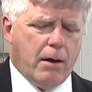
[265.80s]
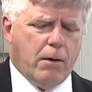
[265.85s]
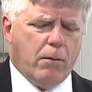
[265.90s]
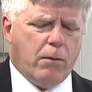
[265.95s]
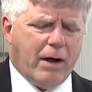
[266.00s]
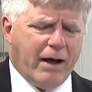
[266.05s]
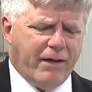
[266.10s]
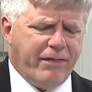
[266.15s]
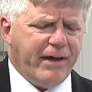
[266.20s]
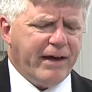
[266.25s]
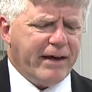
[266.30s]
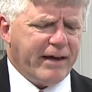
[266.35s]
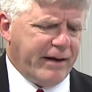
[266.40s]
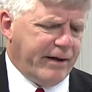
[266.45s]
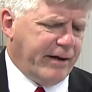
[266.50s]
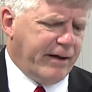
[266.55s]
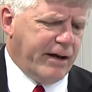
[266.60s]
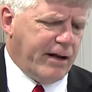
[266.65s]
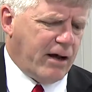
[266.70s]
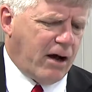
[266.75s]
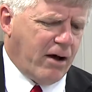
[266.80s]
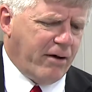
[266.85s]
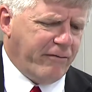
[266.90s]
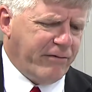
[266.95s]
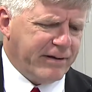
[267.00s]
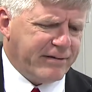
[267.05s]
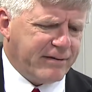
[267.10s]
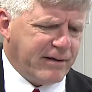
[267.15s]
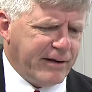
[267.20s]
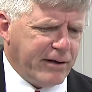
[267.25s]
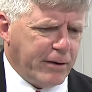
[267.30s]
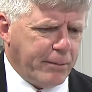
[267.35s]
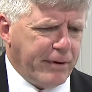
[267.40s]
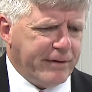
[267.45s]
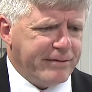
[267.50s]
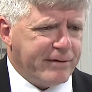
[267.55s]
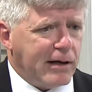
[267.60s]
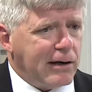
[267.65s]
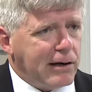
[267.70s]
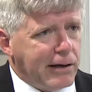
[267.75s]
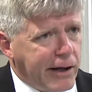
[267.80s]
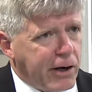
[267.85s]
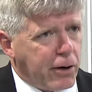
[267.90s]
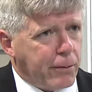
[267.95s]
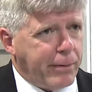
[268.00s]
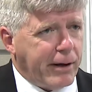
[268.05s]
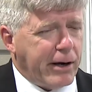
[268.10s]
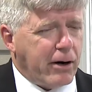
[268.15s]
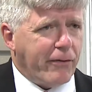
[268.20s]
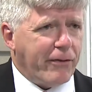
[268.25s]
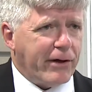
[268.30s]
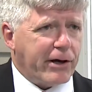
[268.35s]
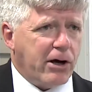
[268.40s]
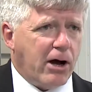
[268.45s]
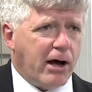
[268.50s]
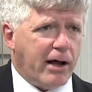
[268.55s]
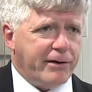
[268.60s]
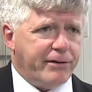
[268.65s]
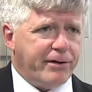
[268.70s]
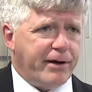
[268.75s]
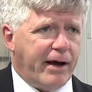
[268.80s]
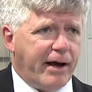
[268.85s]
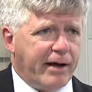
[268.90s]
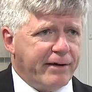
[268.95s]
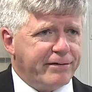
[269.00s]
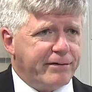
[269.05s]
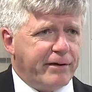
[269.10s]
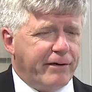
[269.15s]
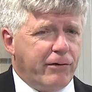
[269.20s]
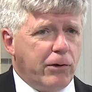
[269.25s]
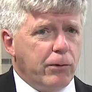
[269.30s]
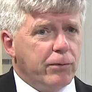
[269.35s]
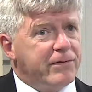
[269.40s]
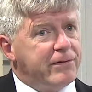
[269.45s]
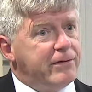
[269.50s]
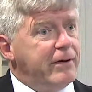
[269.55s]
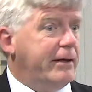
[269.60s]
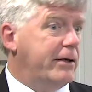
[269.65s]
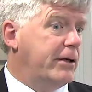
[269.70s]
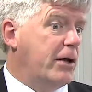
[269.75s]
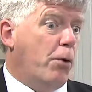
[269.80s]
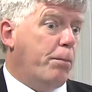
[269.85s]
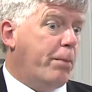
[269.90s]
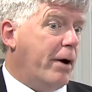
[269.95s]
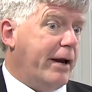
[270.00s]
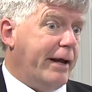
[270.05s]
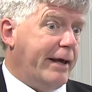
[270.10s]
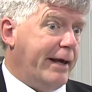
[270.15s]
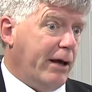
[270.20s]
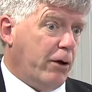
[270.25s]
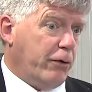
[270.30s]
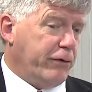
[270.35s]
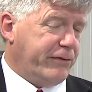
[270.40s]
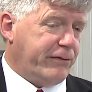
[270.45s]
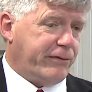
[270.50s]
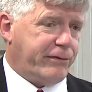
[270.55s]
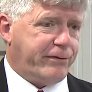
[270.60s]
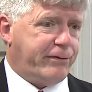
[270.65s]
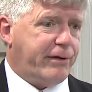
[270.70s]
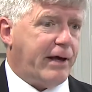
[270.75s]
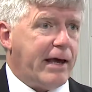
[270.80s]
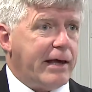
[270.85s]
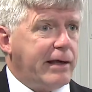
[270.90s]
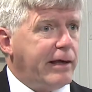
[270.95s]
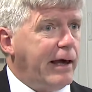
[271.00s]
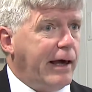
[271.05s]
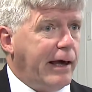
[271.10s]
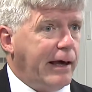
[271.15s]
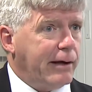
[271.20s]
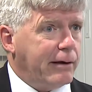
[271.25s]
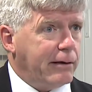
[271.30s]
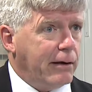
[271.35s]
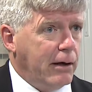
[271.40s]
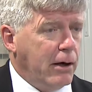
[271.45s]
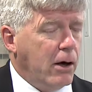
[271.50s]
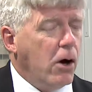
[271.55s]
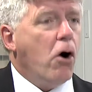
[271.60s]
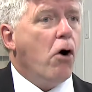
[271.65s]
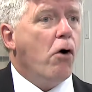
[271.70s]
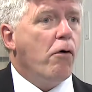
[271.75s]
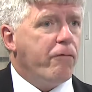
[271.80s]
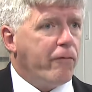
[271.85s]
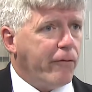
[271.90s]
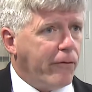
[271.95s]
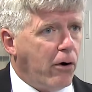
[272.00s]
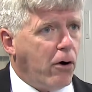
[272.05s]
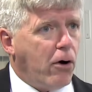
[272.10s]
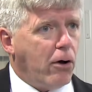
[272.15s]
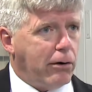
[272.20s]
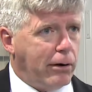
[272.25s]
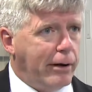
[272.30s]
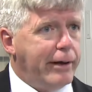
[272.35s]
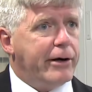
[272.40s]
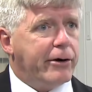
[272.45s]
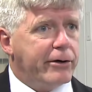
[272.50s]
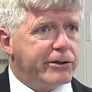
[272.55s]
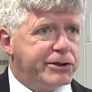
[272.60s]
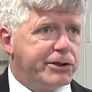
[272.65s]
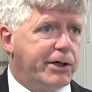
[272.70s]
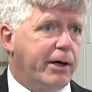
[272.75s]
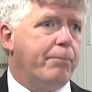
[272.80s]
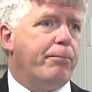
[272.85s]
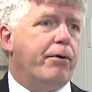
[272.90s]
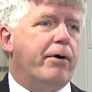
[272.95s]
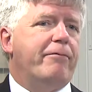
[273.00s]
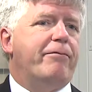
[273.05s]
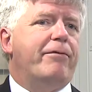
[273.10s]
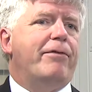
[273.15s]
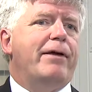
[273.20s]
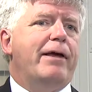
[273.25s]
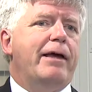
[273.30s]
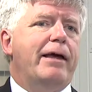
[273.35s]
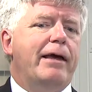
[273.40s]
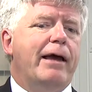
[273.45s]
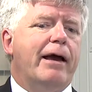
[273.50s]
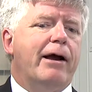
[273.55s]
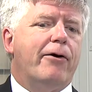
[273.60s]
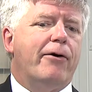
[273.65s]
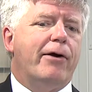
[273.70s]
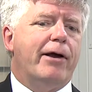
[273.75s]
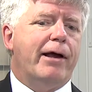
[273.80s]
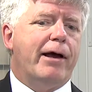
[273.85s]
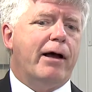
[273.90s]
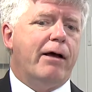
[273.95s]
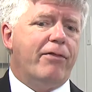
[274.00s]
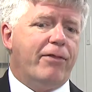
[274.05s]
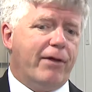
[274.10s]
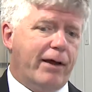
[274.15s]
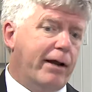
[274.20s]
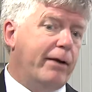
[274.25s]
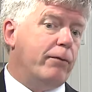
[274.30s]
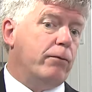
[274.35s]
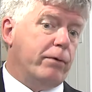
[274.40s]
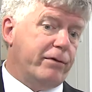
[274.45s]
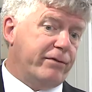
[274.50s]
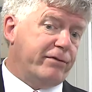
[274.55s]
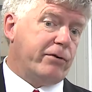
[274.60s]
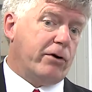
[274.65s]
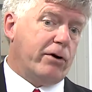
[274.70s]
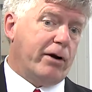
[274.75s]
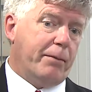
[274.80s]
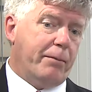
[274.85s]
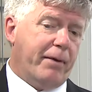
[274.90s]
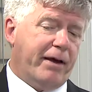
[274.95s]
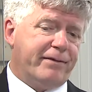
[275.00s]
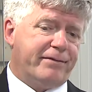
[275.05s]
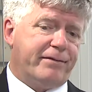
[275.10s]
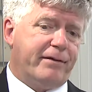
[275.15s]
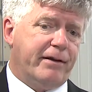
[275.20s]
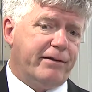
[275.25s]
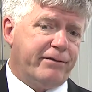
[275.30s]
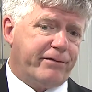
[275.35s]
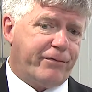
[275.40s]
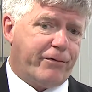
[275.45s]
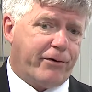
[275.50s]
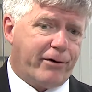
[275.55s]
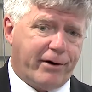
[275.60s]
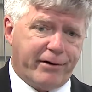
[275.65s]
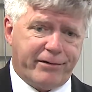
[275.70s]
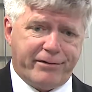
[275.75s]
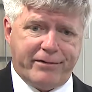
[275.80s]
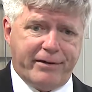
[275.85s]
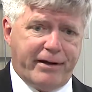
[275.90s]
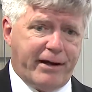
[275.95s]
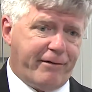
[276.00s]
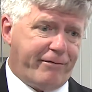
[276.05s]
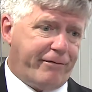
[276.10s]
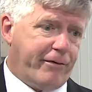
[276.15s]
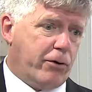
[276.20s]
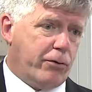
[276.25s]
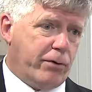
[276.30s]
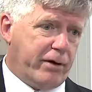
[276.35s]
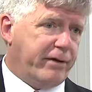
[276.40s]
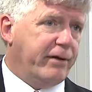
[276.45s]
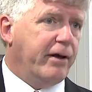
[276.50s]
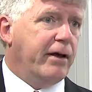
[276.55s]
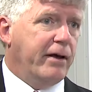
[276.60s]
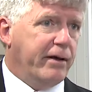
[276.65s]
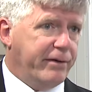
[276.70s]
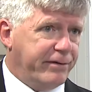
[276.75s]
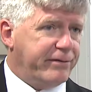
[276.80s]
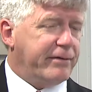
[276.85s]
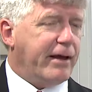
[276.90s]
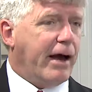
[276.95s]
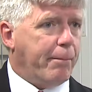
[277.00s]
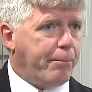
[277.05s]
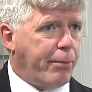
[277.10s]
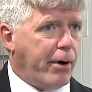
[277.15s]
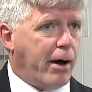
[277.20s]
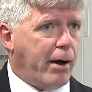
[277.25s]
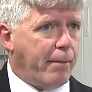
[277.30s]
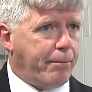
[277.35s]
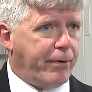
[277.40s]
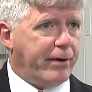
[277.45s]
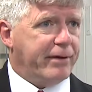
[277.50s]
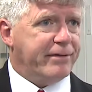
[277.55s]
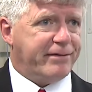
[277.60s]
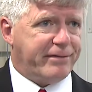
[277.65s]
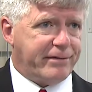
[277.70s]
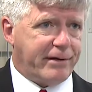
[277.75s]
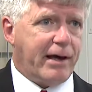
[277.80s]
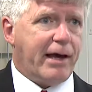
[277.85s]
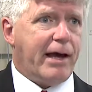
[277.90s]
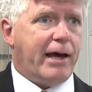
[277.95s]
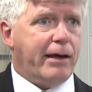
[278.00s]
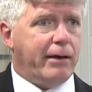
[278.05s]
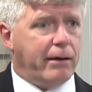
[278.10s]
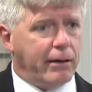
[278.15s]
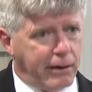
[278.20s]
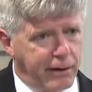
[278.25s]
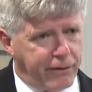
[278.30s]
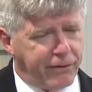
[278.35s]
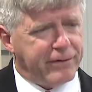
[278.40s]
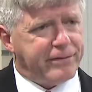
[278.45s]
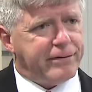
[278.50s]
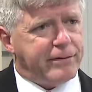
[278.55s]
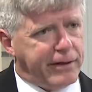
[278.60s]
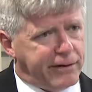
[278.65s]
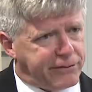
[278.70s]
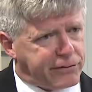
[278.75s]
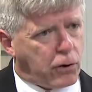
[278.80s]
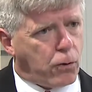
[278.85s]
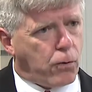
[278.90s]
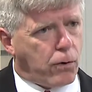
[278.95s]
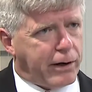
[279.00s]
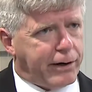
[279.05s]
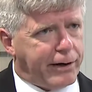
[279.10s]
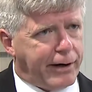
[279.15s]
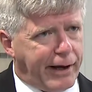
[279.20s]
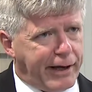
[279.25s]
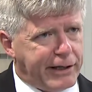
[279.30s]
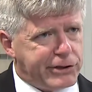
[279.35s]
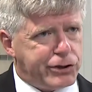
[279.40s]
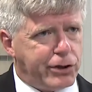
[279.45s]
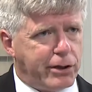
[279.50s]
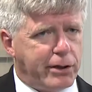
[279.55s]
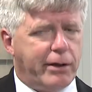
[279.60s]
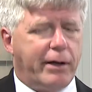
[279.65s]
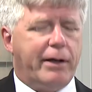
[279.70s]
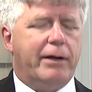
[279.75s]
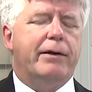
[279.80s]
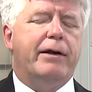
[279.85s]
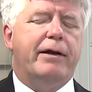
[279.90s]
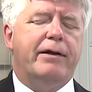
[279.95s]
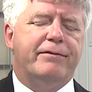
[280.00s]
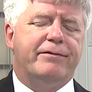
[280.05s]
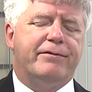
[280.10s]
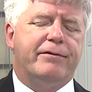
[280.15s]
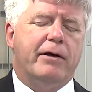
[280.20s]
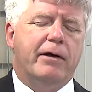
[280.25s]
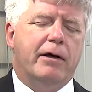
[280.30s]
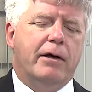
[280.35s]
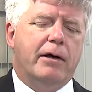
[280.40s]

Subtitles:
Well, I think it obviously depends a little bit on the context. If you see nobody else taking overall leadership of the area, then it would certainly make sense for a CFO to step up and say, this needs coordination, it needs